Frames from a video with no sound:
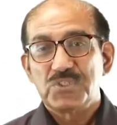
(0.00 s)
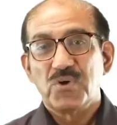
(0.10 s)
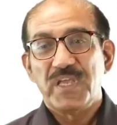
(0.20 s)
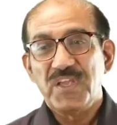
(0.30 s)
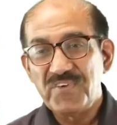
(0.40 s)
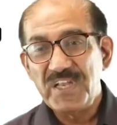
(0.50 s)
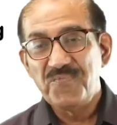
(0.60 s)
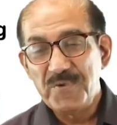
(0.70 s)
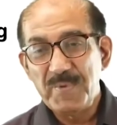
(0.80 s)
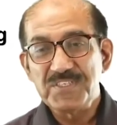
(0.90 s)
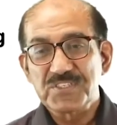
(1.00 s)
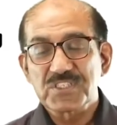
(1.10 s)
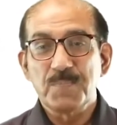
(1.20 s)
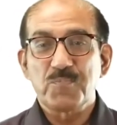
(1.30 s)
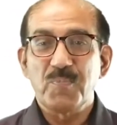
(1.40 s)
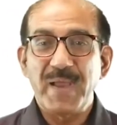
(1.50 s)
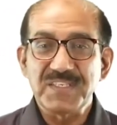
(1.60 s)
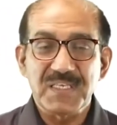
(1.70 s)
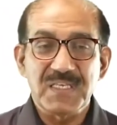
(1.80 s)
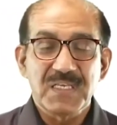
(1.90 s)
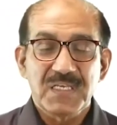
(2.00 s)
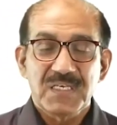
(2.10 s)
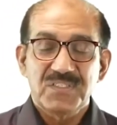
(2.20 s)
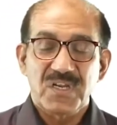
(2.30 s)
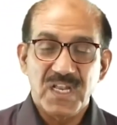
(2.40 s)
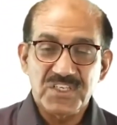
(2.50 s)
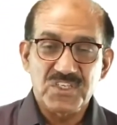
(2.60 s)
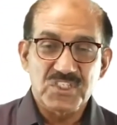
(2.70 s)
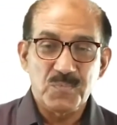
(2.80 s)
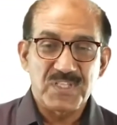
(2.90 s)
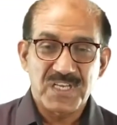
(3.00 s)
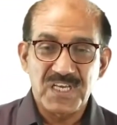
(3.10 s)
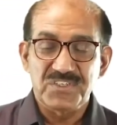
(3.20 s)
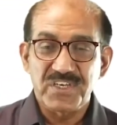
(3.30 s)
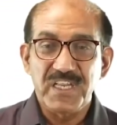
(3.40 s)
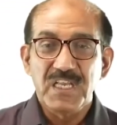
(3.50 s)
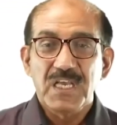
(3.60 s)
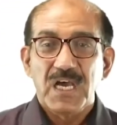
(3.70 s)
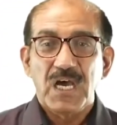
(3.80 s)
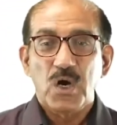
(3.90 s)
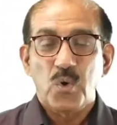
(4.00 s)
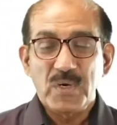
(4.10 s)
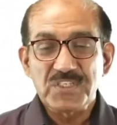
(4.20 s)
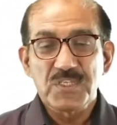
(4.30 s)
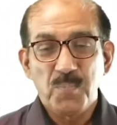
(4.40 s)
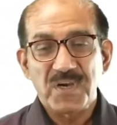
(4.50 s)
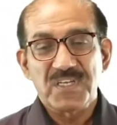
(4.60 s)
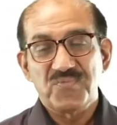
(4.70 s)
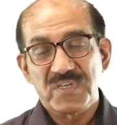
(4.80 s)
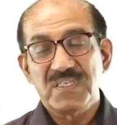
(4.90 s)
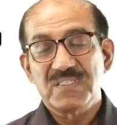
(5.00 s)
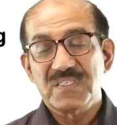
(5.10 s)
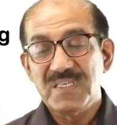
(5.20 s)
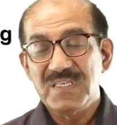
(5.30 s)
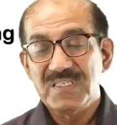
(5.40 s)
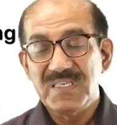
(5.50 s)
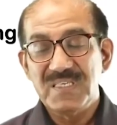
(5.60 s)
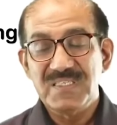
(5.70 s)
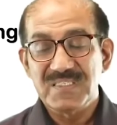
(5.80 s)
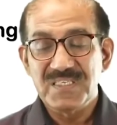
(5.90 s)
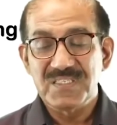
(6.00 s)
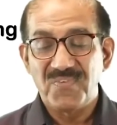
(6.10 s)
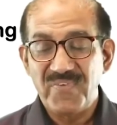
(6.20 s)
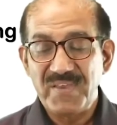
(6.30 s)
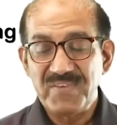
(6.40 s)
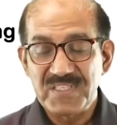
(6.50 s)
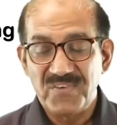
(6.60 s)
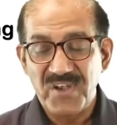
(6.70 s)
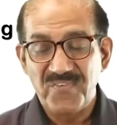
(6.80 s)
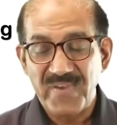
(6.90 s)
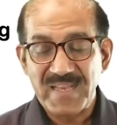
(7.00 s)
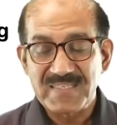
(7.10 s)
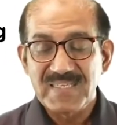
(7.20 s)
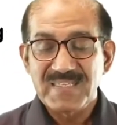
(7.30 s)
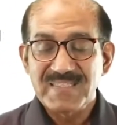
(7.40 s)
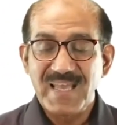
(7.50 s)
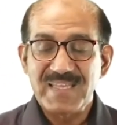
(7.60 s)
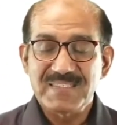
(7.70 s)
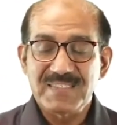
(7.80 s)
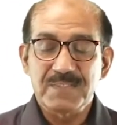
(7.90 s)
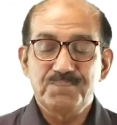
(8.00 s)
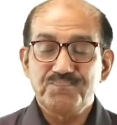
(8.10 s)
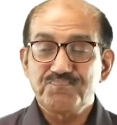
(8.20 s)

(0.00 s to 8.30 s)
So even if it means compromising the relationship with the country, what is important for us is the very fact that